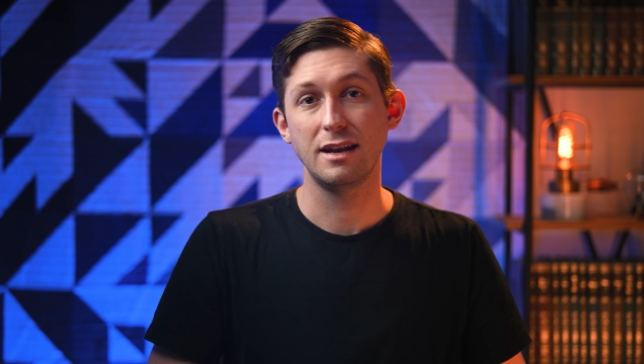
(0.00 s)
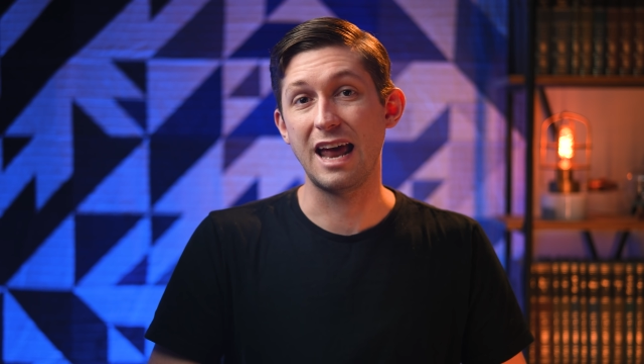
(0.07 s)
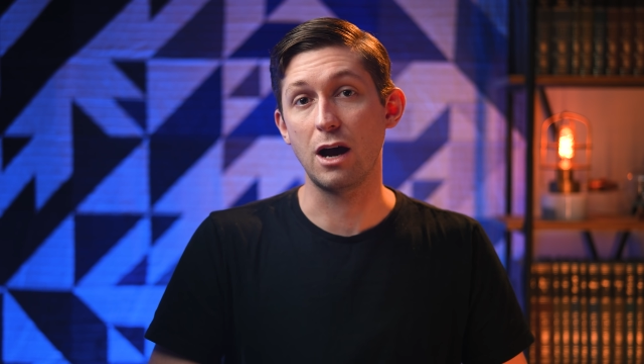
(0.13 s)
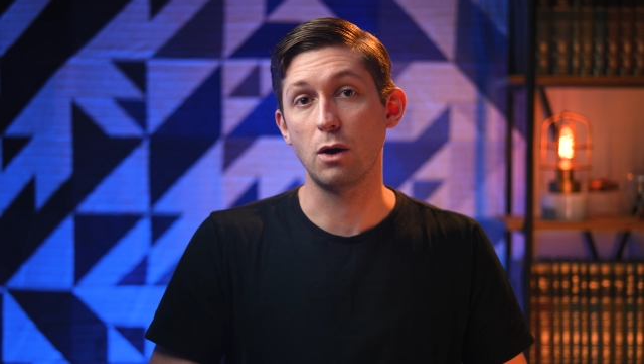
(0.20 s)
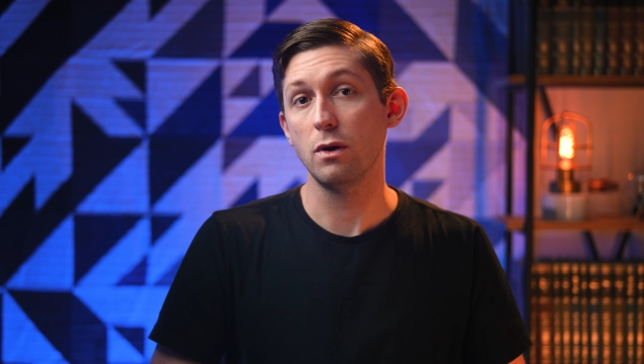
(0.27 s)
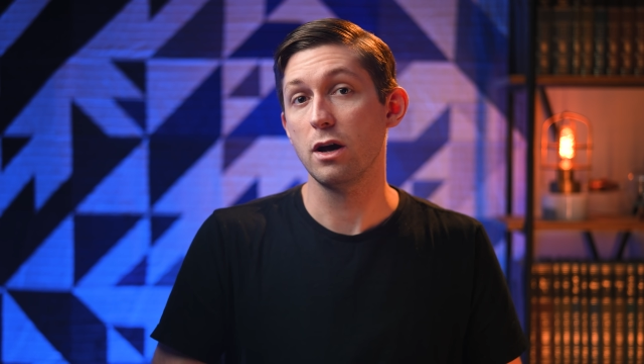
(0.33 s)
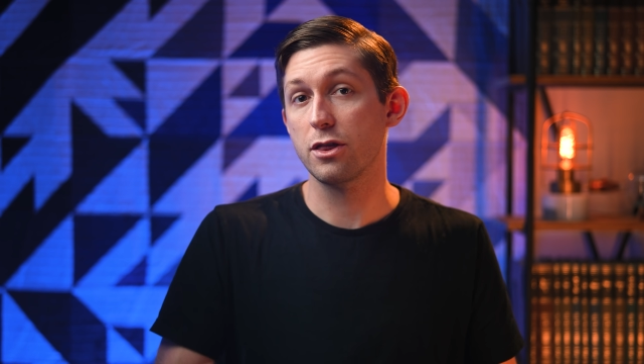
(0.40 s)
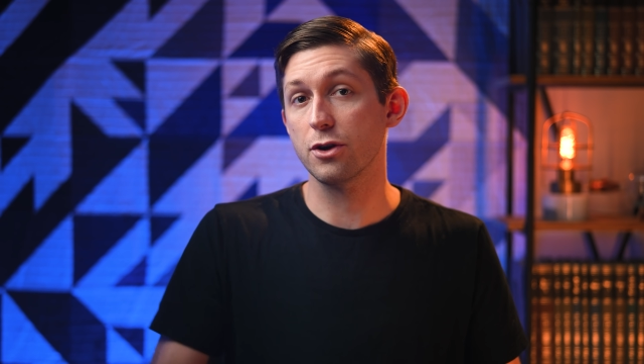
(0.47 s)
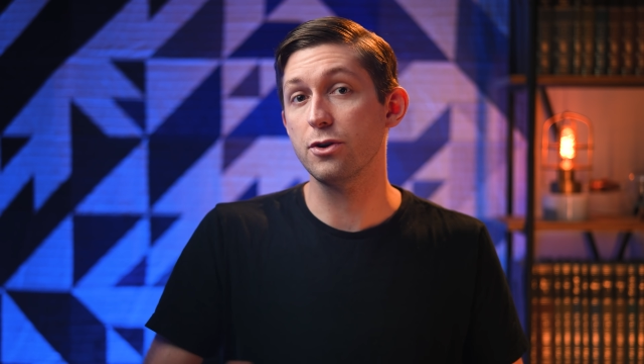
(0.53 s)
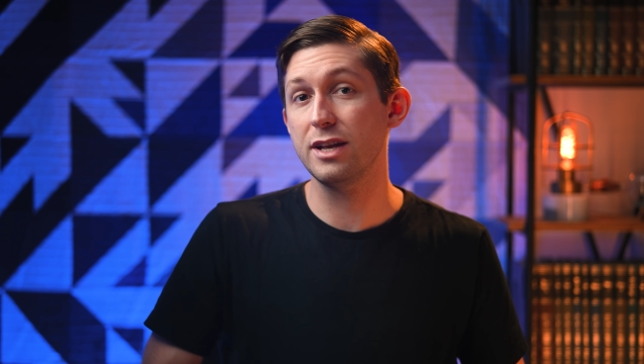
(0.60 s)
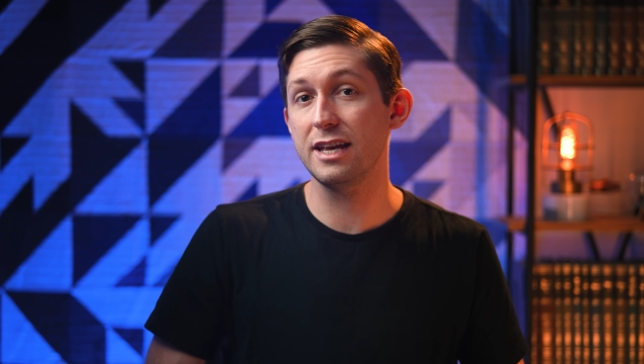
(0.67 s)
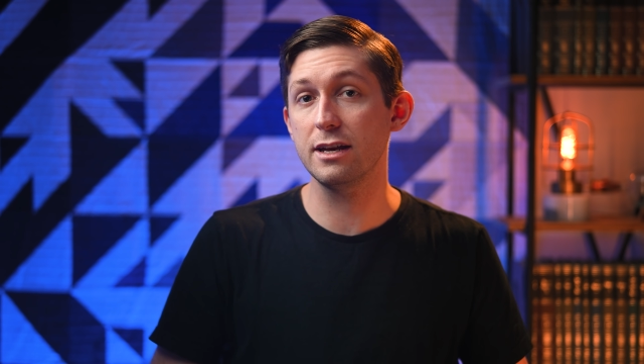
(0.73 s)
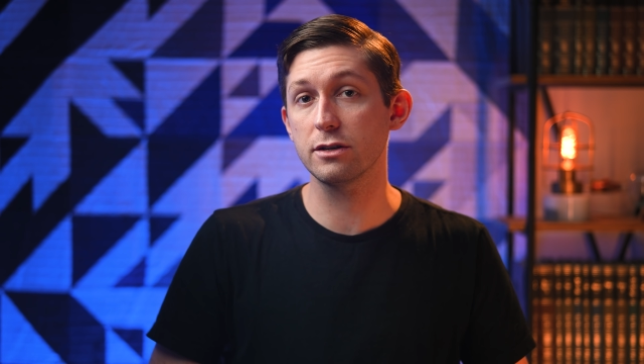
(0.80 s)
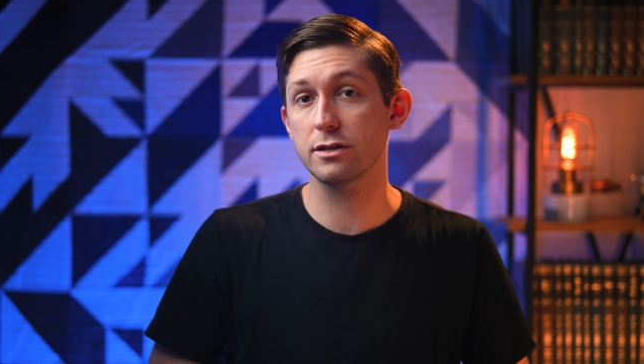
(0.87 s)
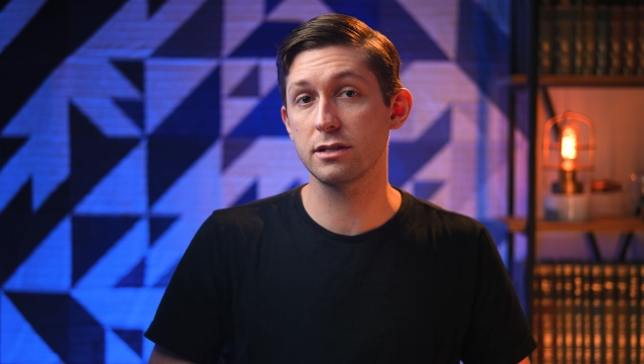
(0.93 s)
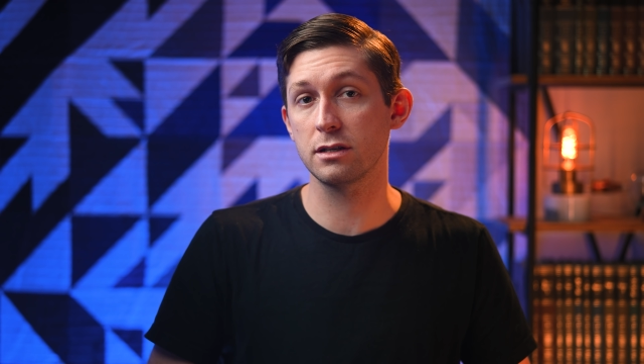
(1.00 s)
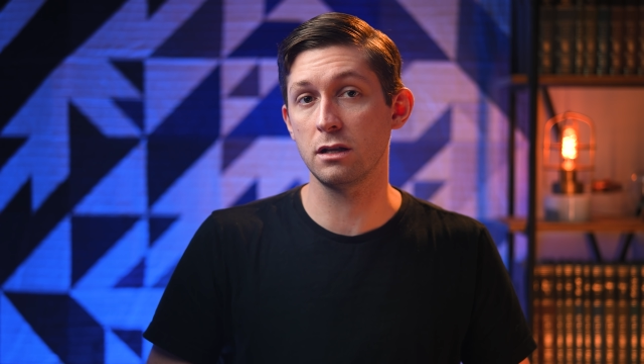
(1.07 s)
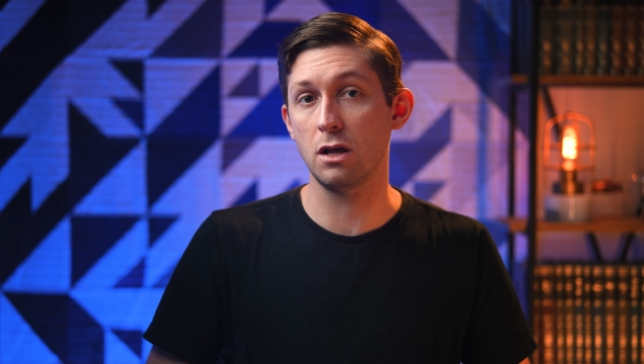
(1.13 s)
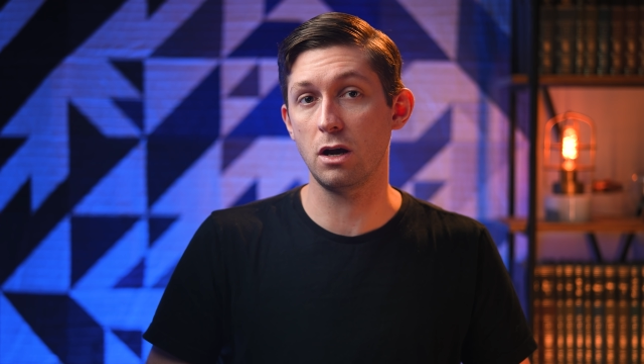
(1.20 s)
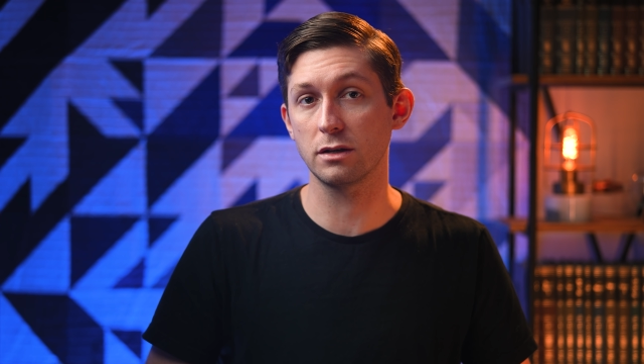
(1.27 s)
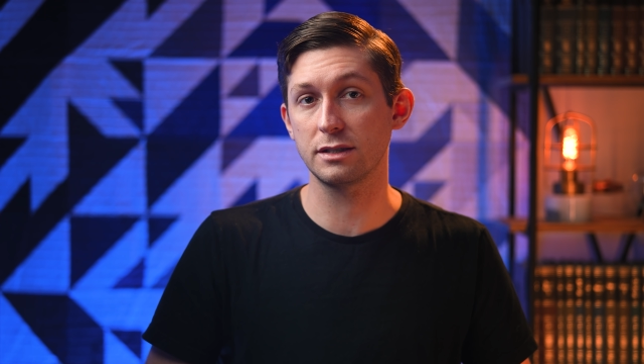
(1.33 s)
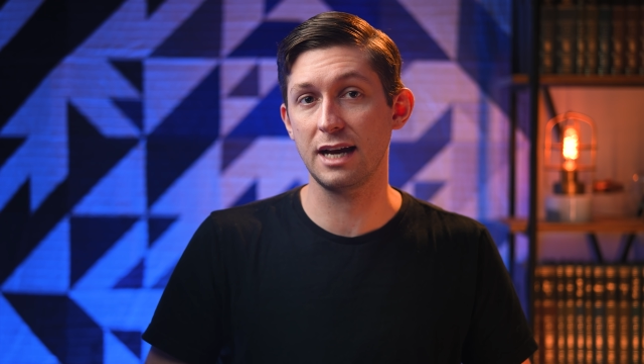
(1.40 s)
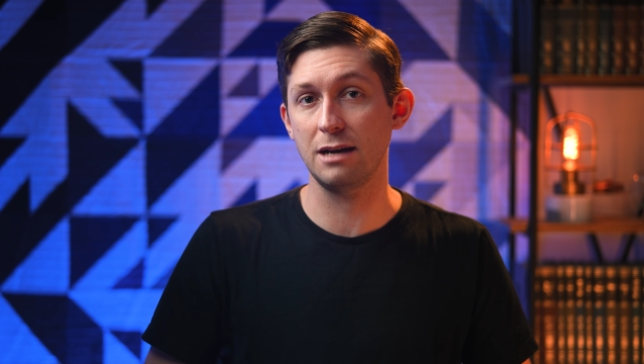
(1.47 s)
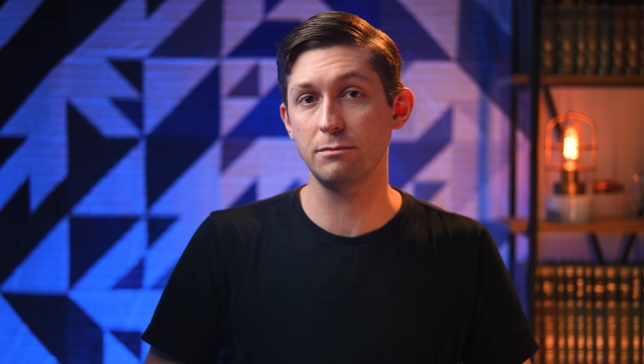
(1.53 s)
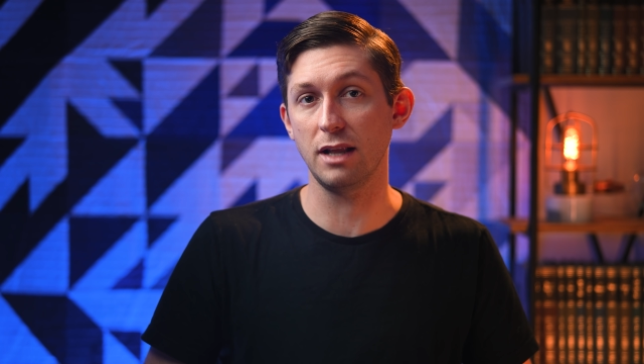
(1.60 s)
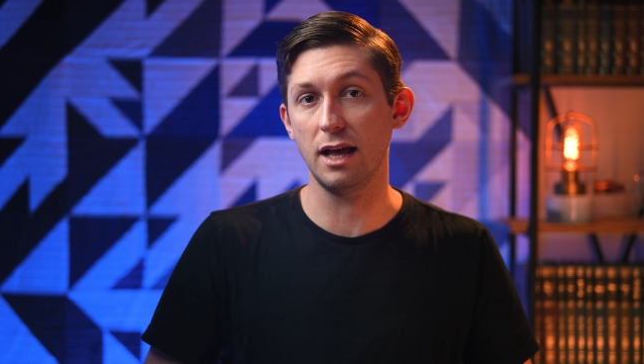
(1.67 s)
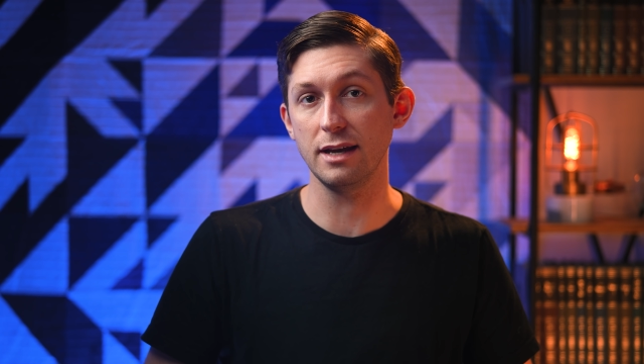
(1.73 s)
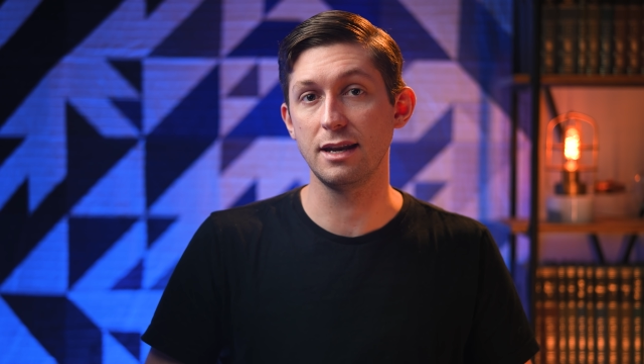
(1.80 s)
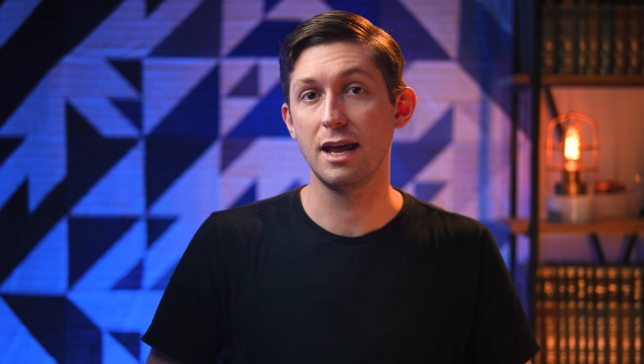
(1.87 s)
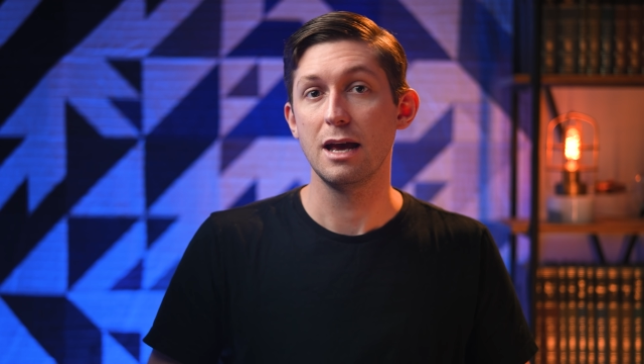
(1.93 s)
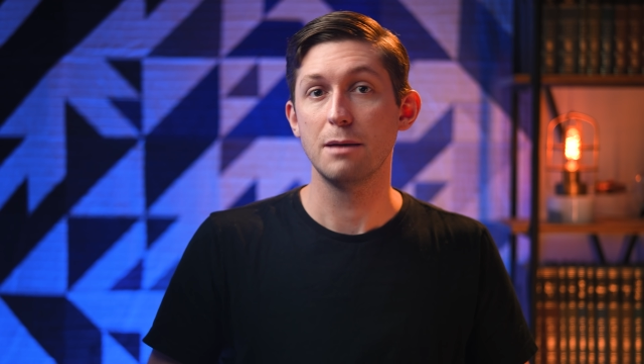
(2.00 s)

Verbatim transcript: Now, 30 years is a long timeline,